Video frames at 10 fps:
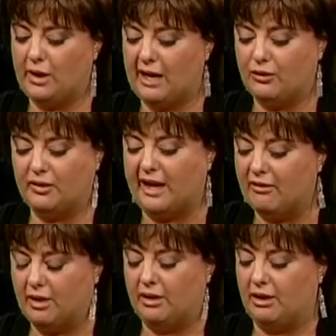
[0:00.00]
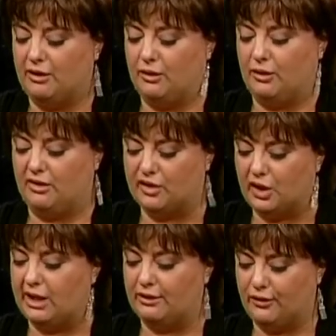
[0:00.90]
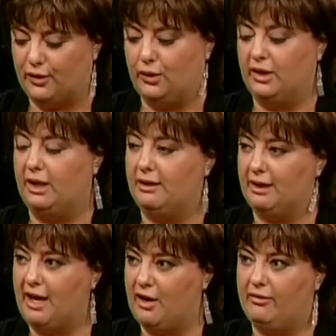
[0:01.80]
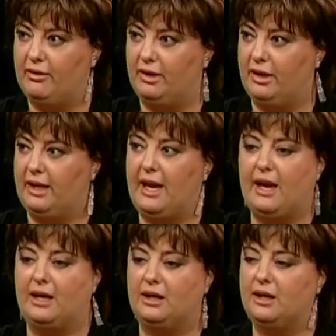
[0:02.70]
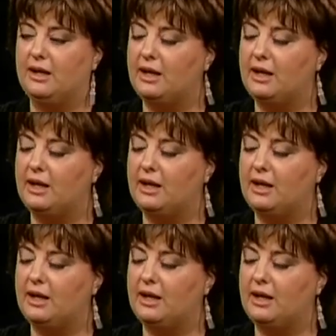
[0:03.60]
as with everything I do, I start out slowly and carefully, and